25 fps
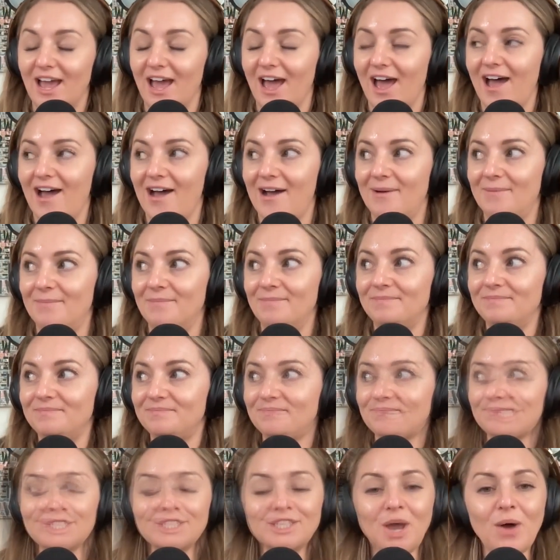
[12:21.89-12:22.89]

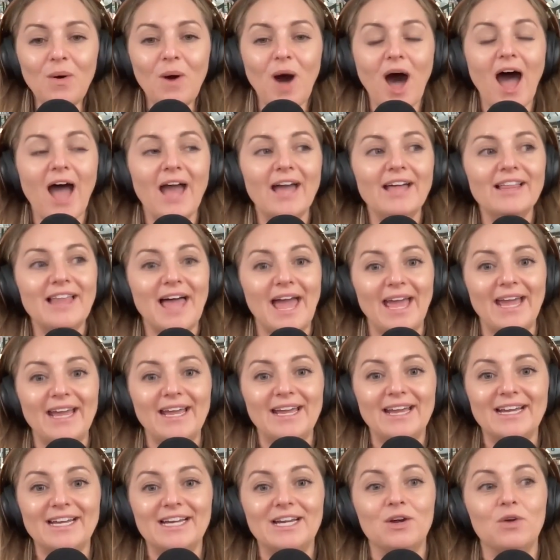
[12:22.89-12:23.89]
So I
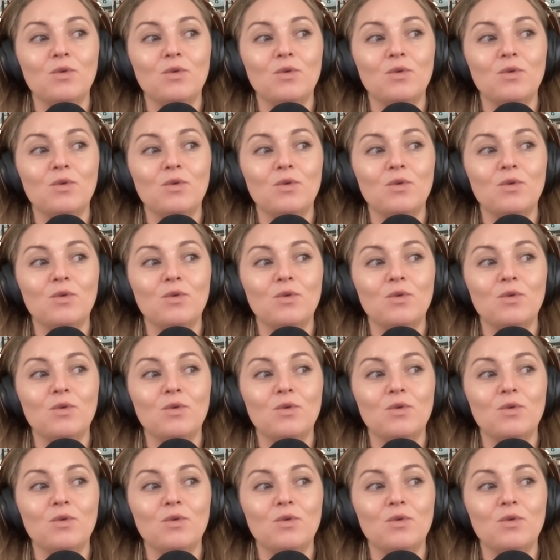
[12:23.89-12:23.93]
like